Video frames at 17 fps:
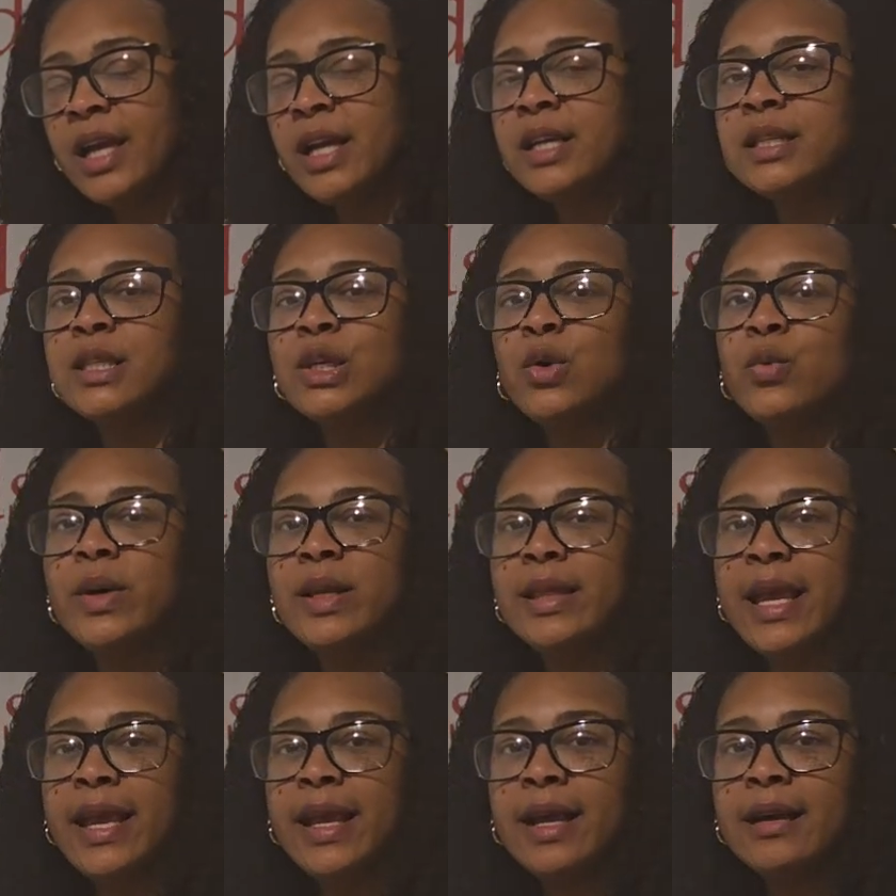So when
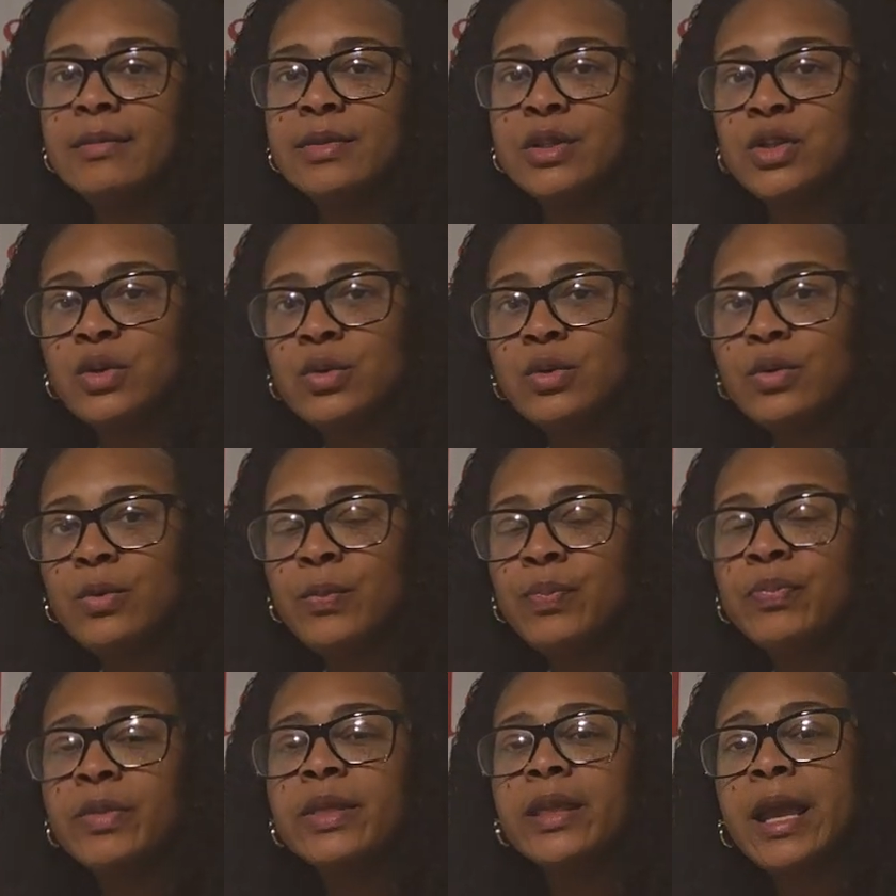they come to,
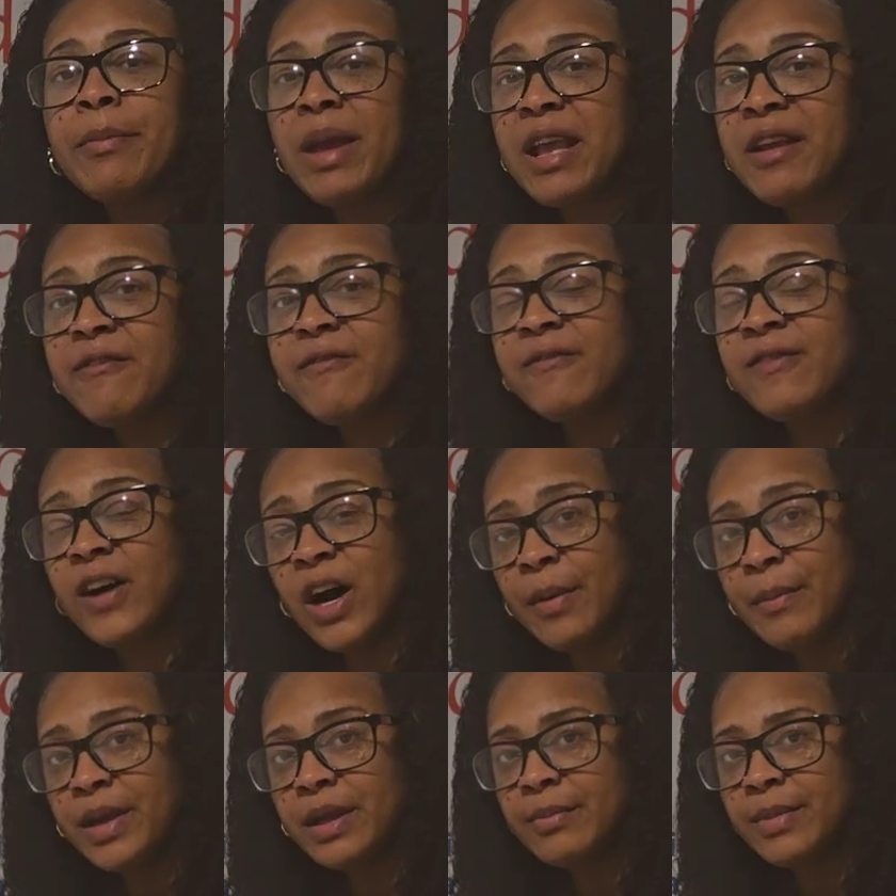they may
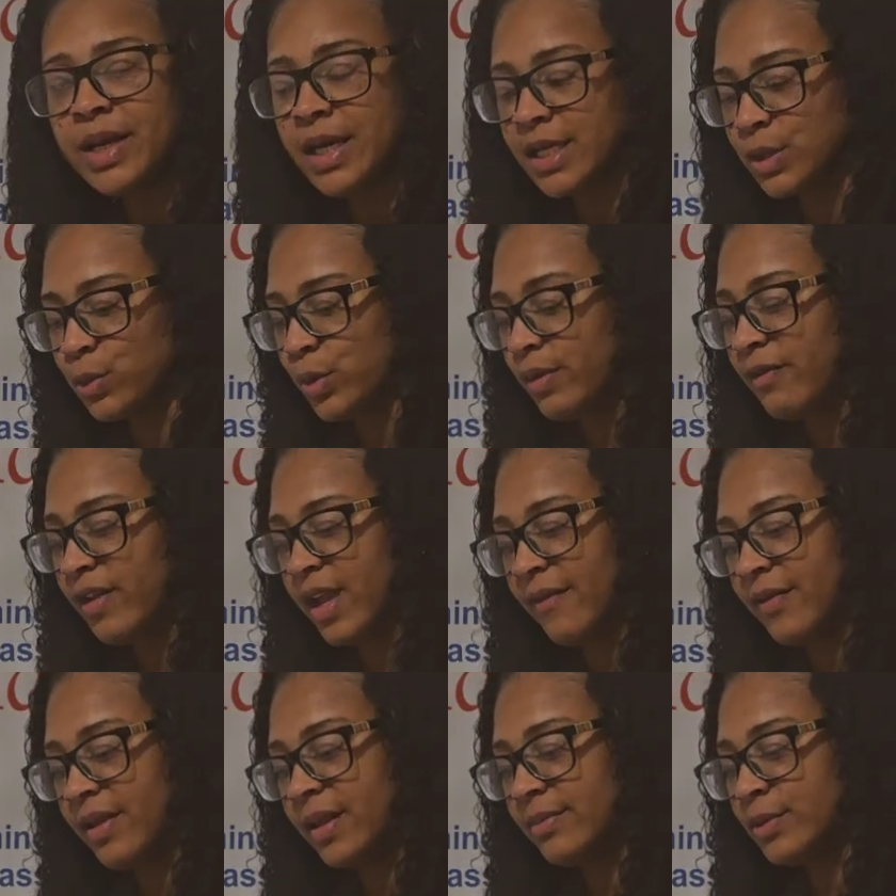vomit because we've
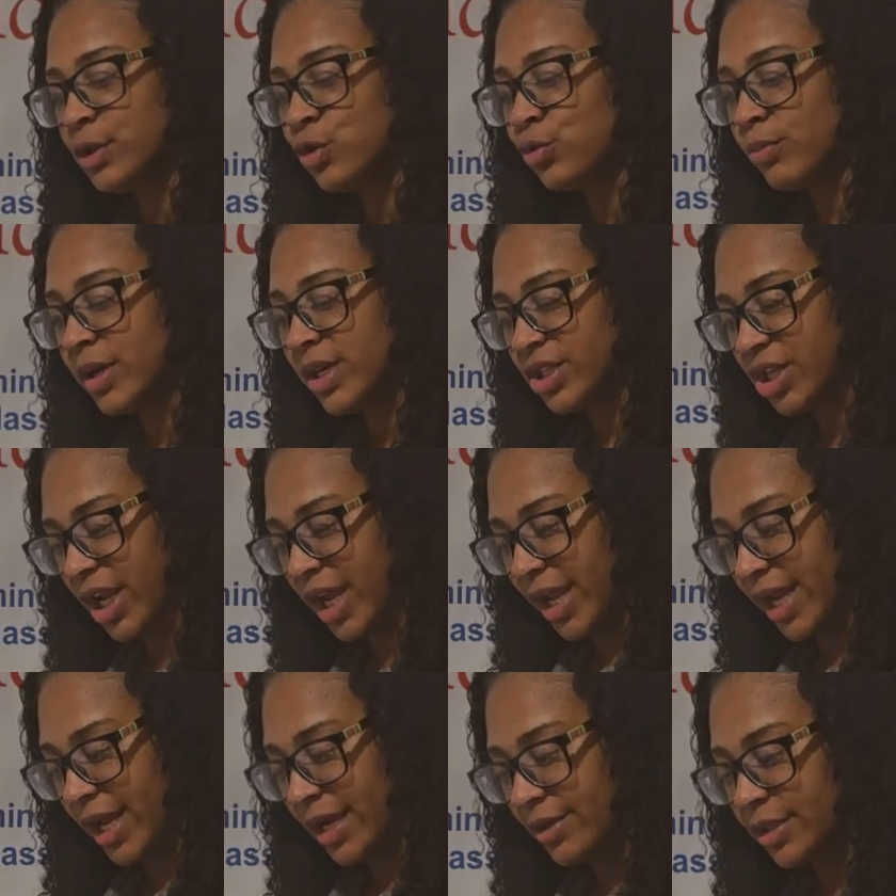given them too much
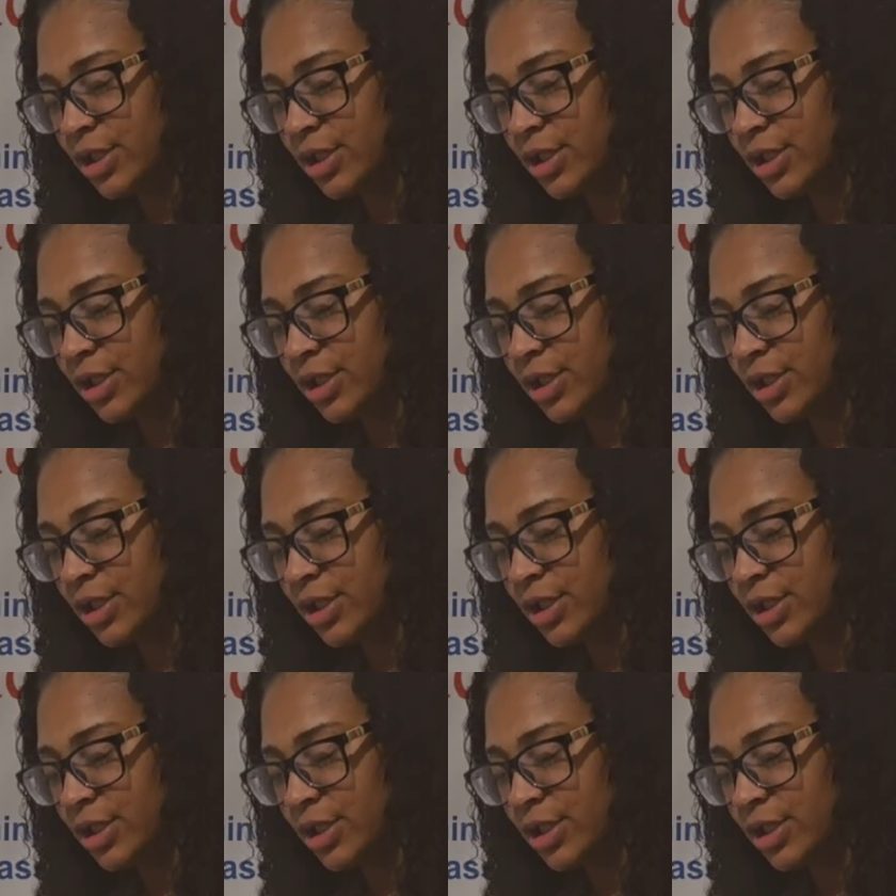air.